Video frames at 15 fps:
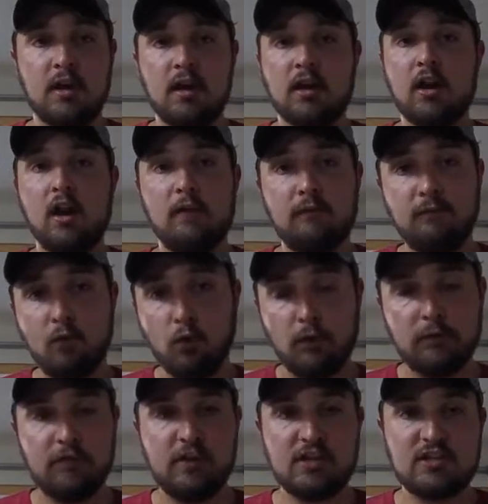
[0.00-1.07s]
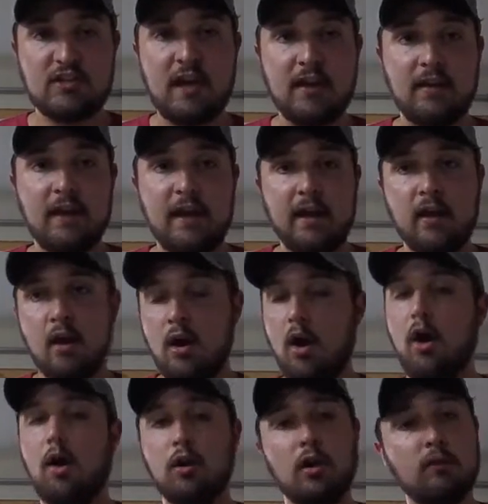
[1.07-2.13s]
Caught 4 fish that day.
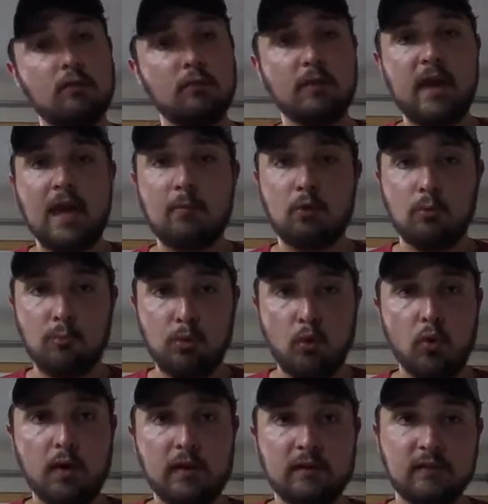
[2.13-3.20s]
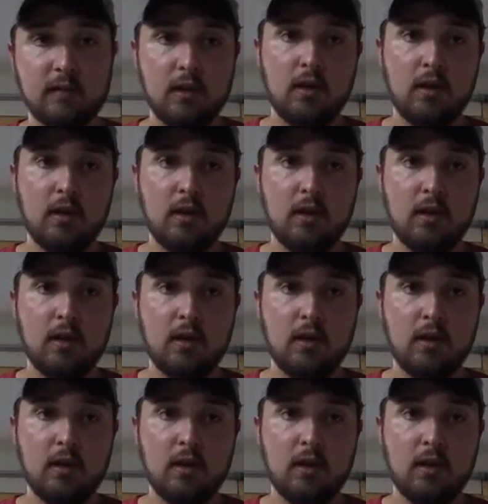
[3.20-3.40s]
All of them came on points